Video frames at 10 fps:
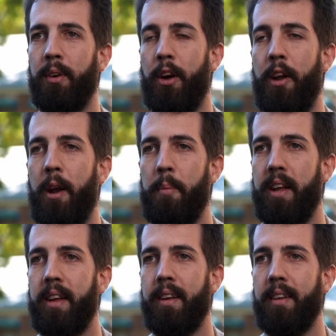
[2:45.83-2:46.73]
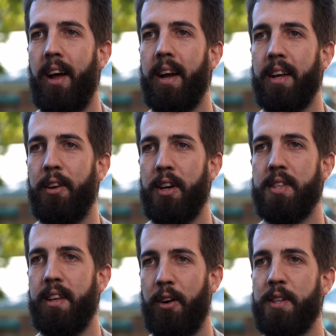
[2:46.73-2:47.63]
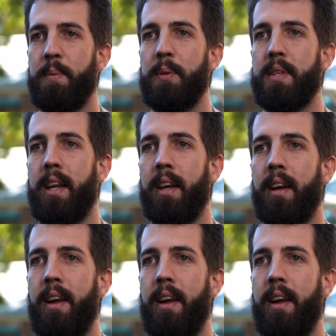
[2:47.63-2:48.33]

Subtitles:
learn how to be like a nurse in a hospital setting,